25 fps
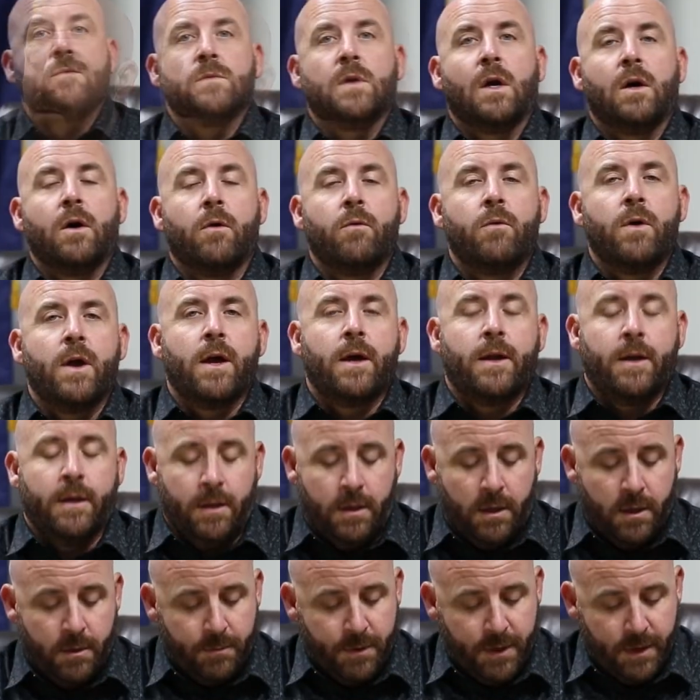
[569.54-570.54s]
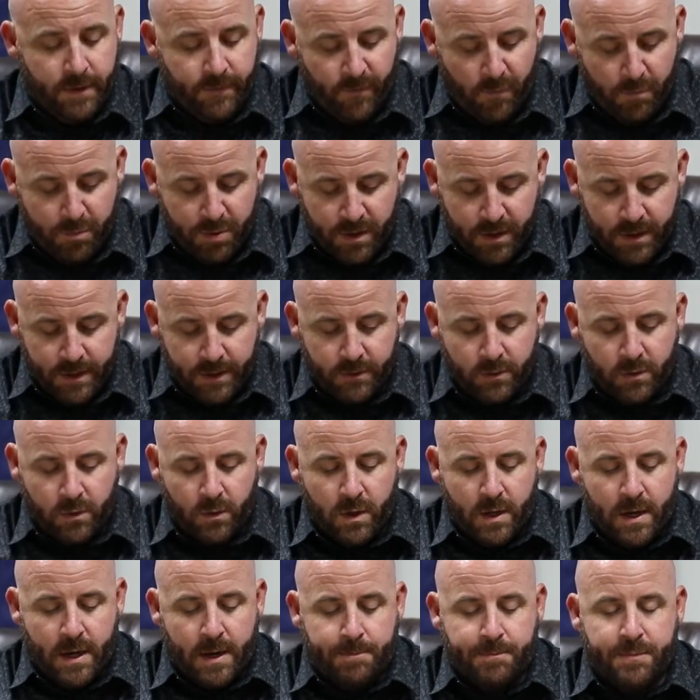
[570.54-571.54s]
All right, a little bit of a
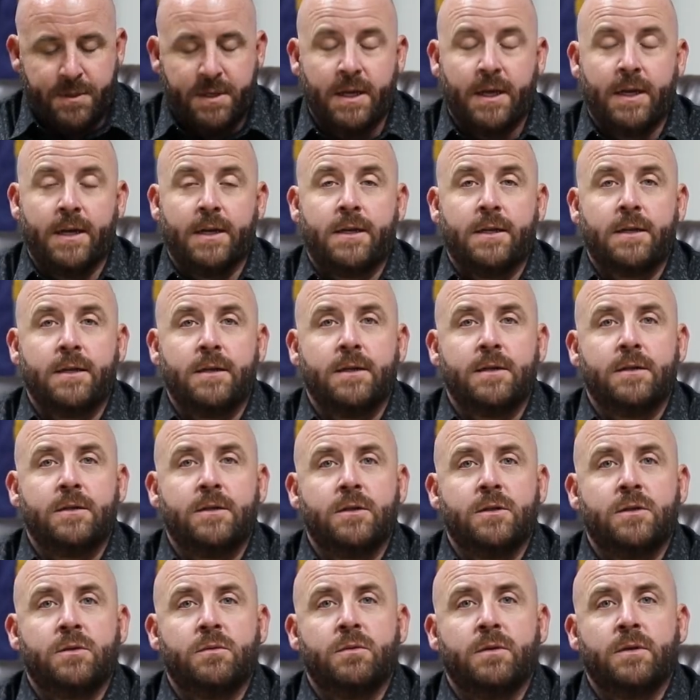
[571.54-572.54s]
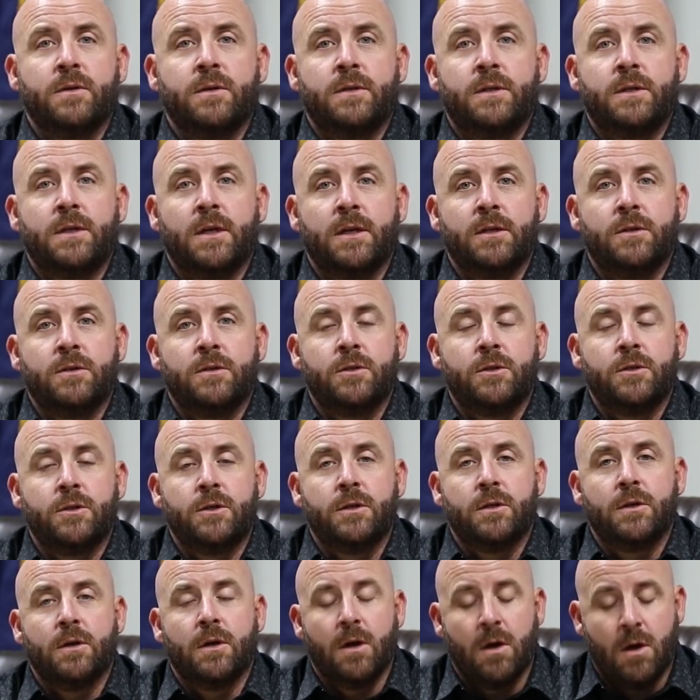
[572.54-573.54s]
political update. Just want to
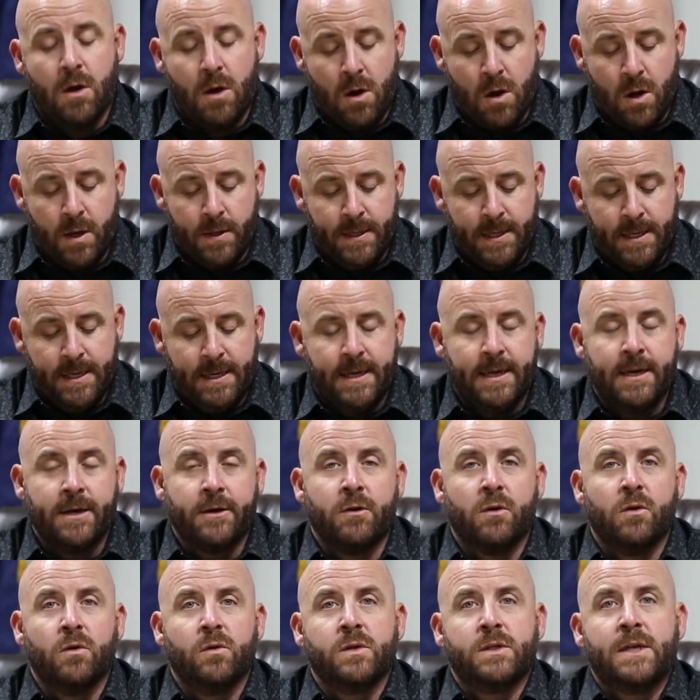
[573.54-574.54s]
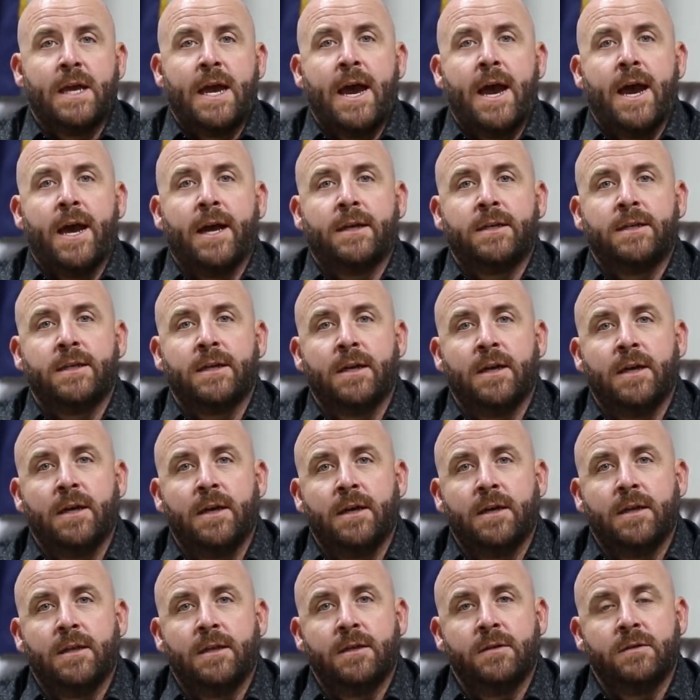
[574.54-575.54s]
touch on the HEROES Act.
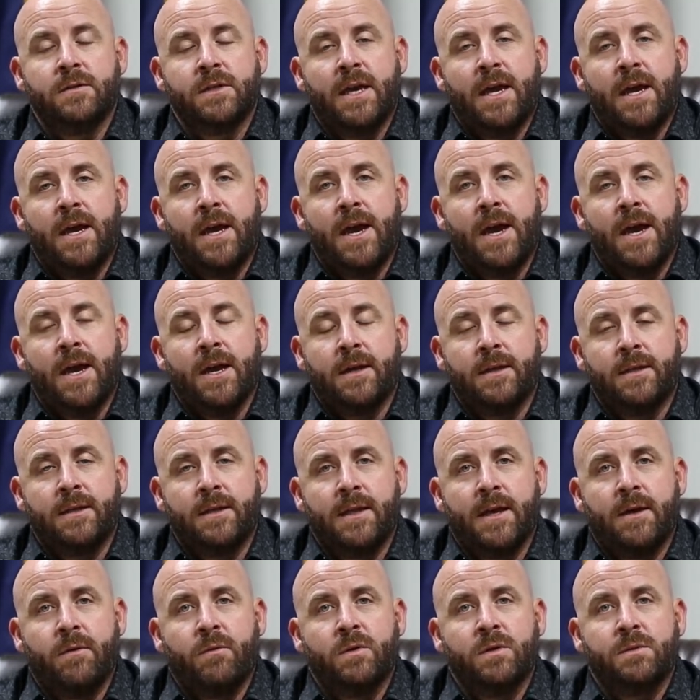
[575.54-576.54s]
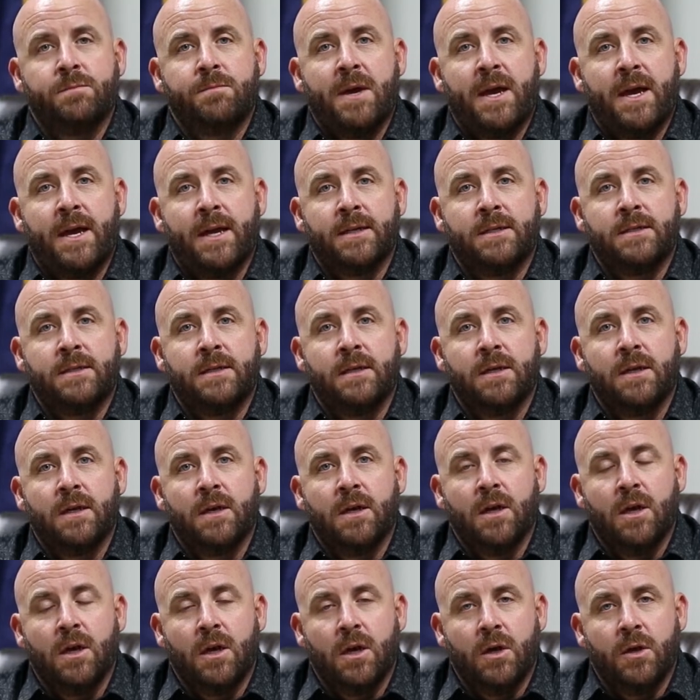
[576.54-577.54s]
There's an act that was passed
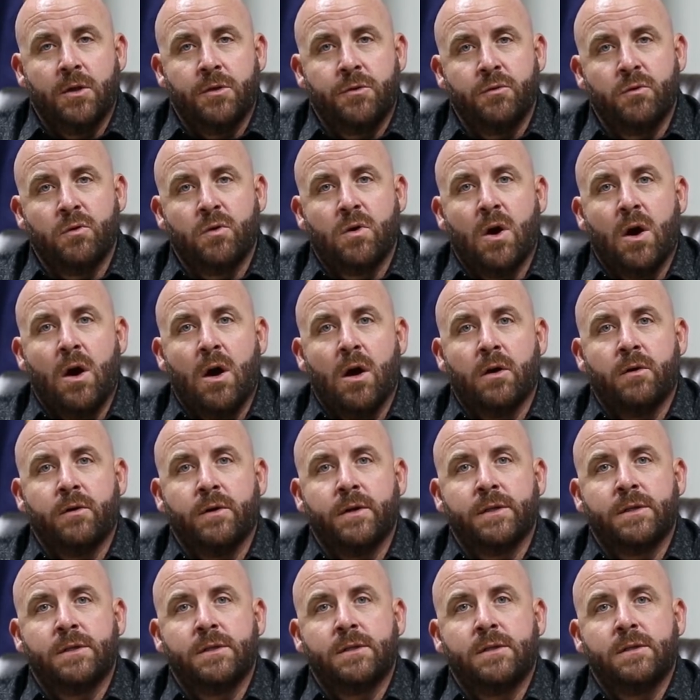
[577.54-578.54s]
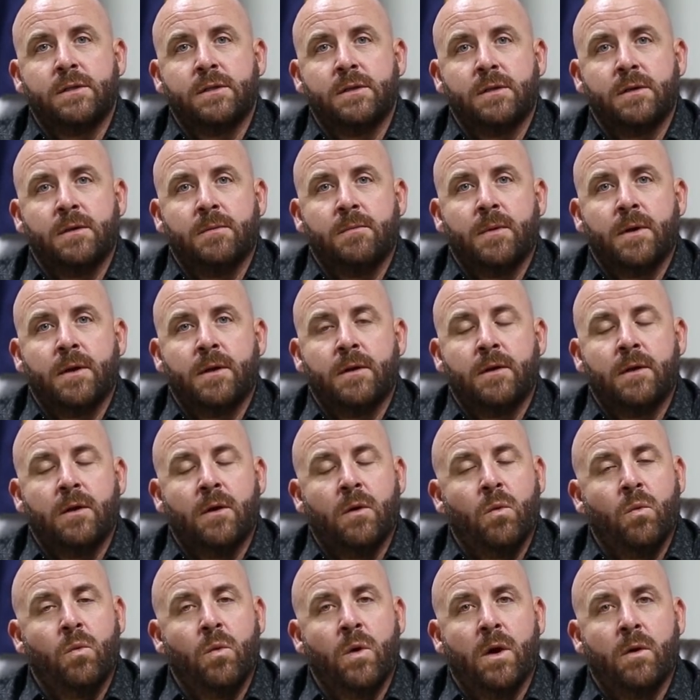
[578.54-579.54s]
through Congress
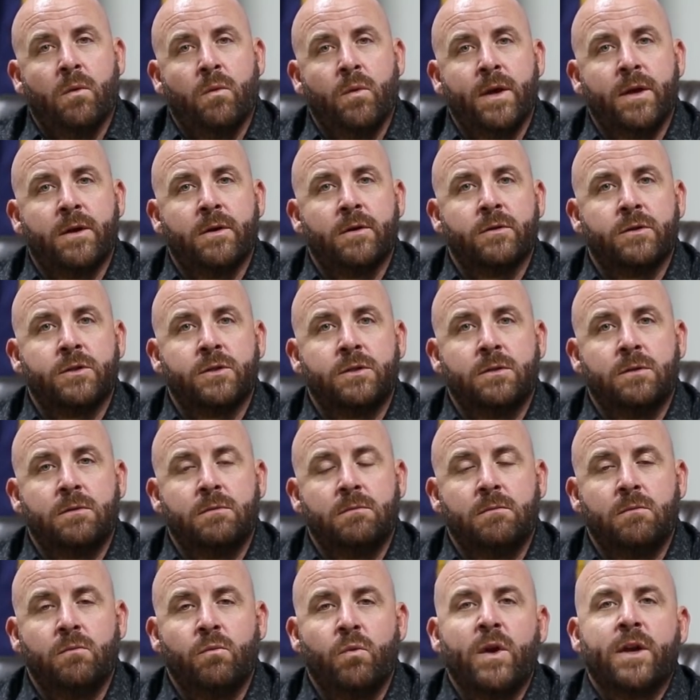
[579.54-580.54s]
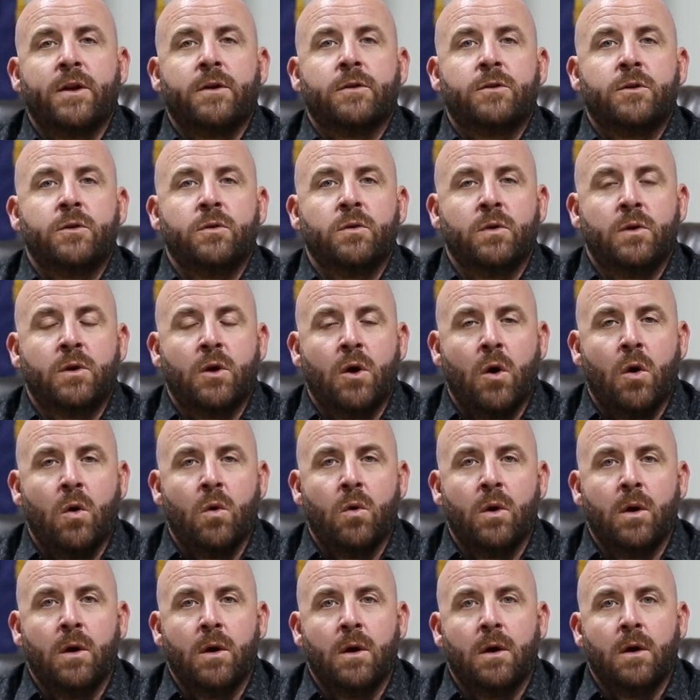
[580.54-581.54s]
a week or two
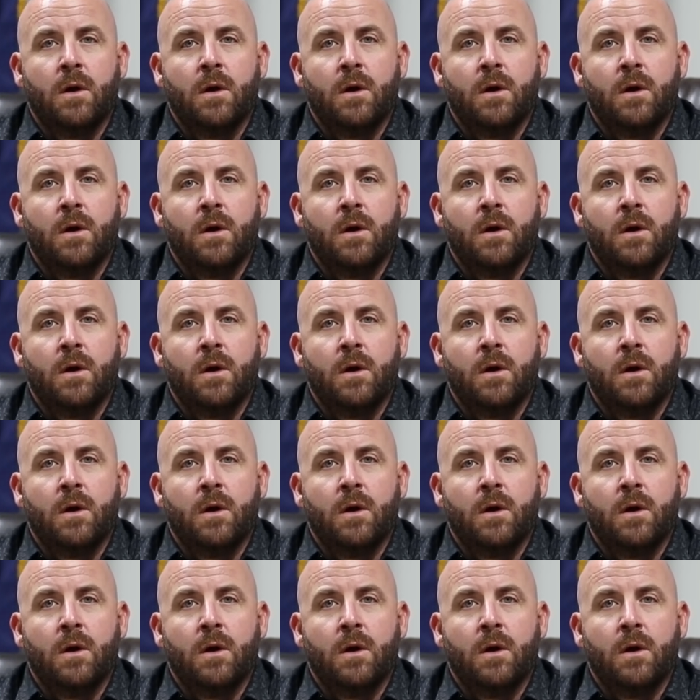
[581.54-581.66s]
ago.